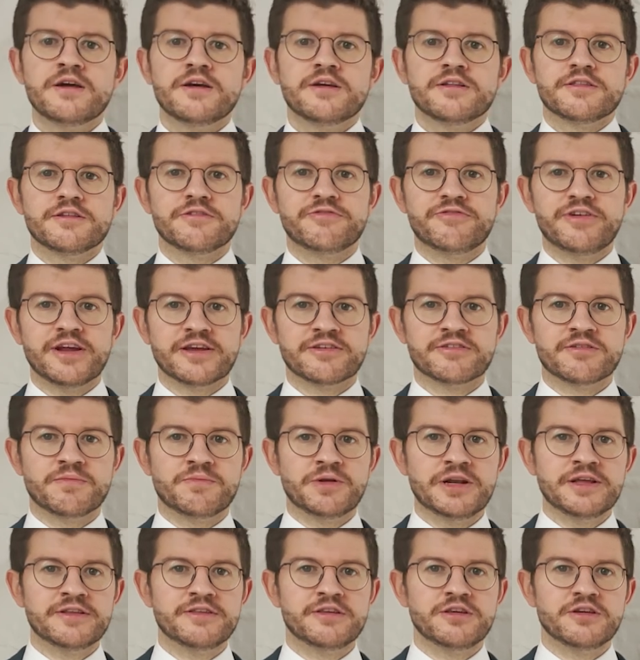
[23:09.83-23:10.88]
The
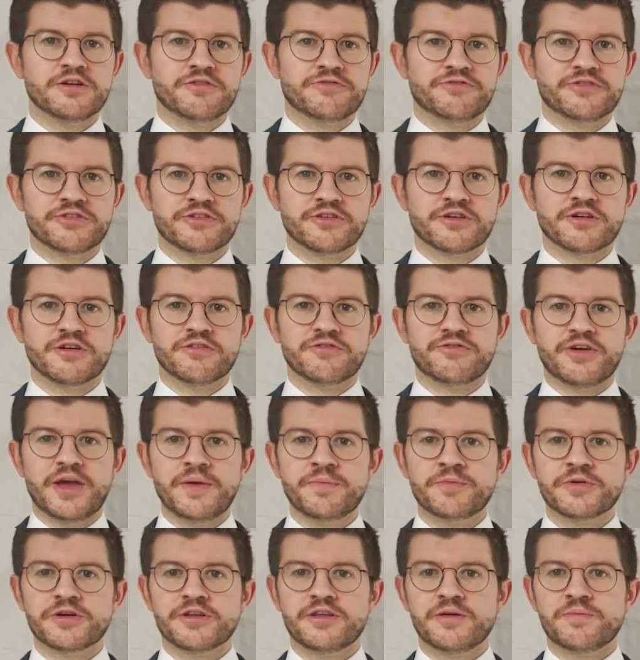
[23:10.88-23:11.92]
flexibility of physical
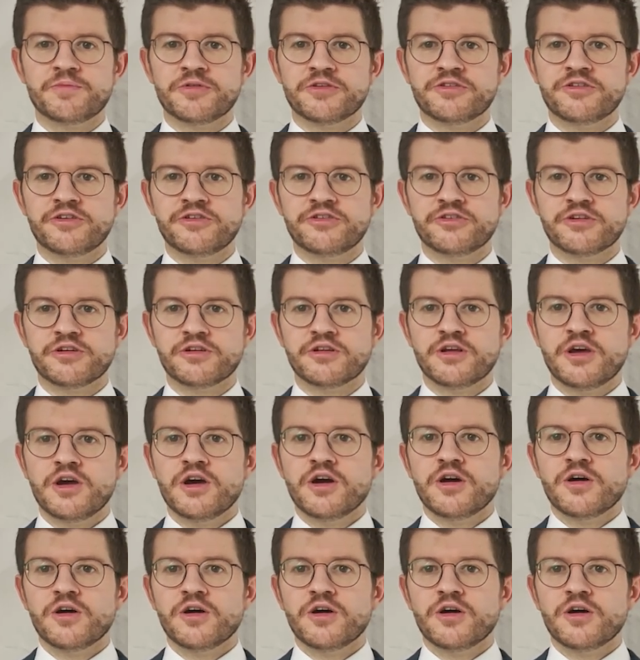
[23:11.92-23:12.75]
vapor deposition